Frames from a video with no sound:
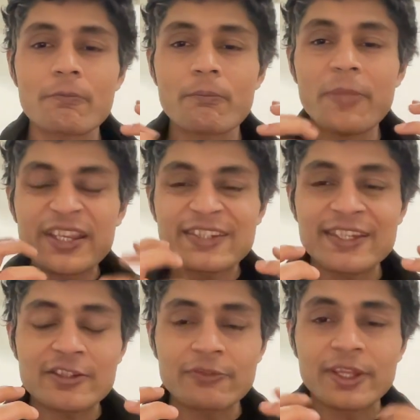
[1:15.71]

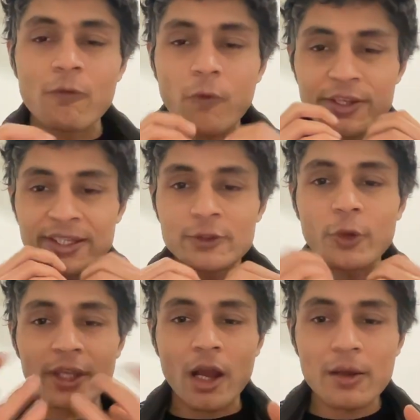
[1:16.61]
mixes with the voice that is
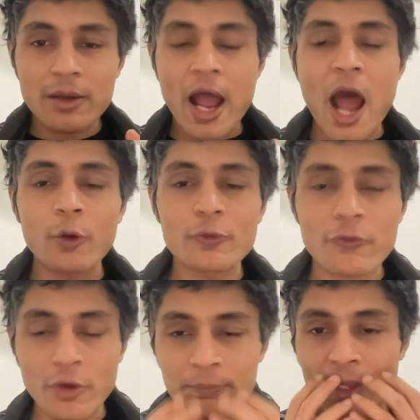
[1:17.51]
going out
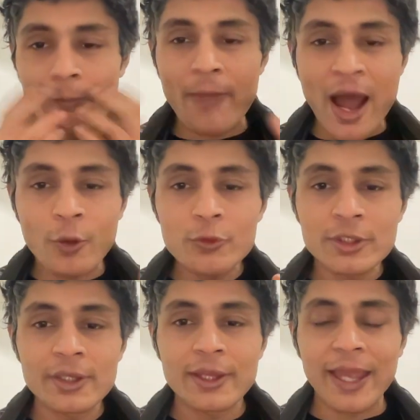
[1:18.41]
from the
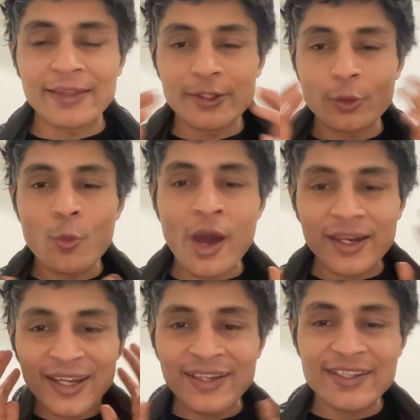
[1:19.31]
mouth, and the two are
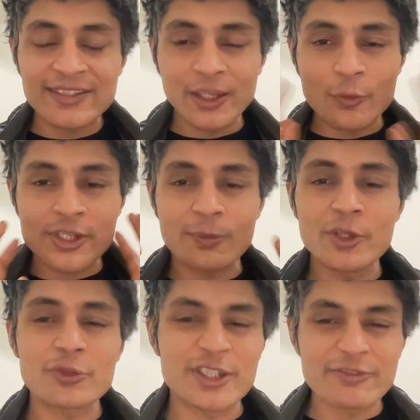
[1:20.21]

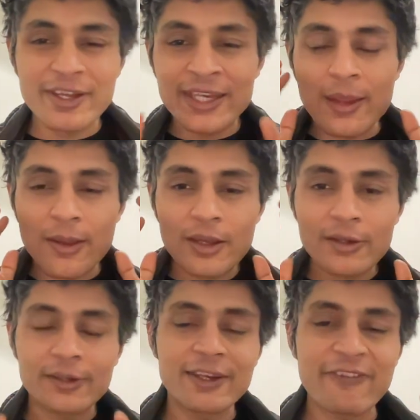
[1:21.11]
indistinguishable. So it's very
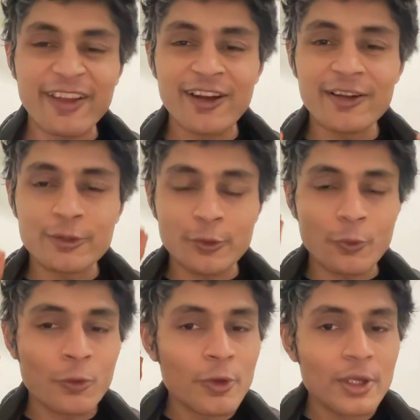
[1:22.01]
difficult
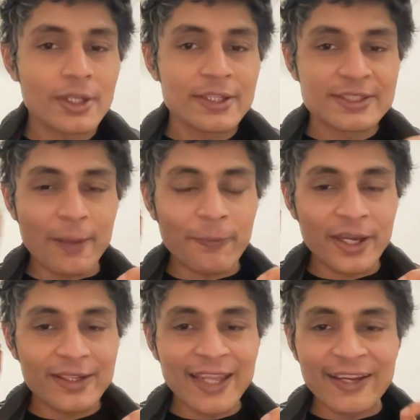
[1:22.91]
to
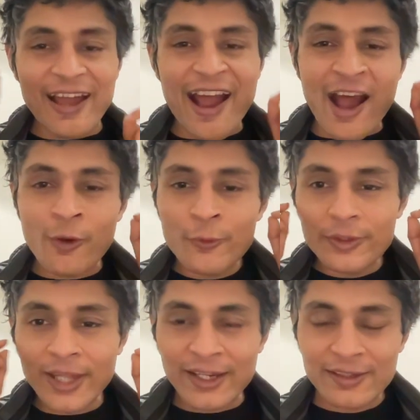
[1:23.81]
separate that out,
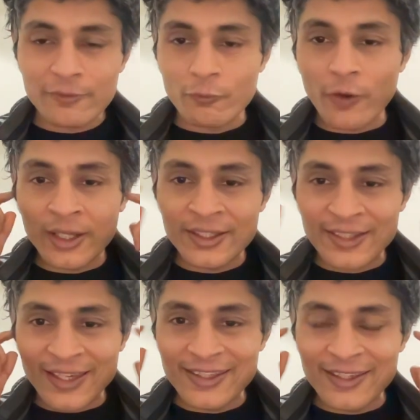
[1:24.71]
that one in
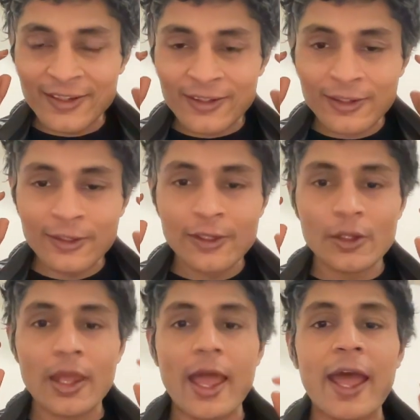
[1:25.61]
the ear,
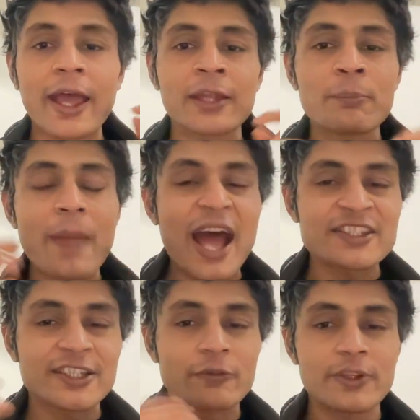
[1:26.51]
and
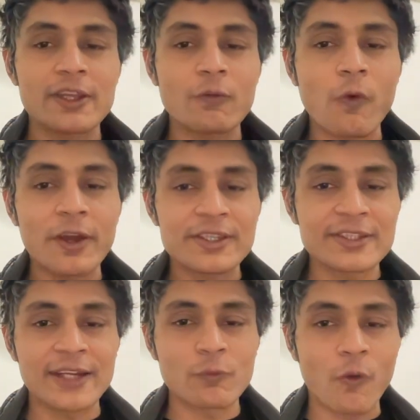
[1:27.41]
match it with the voice
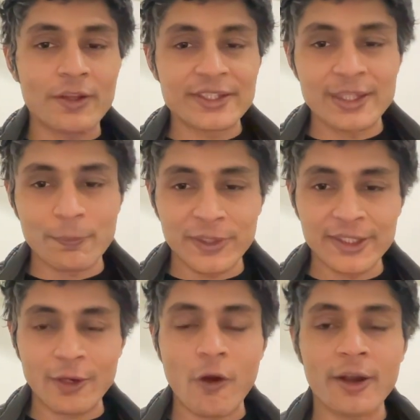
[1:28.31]
that was in the
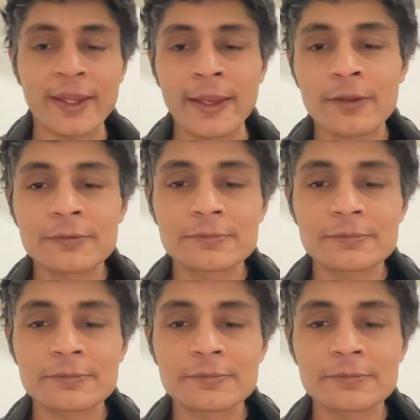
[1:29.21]
pre-recording.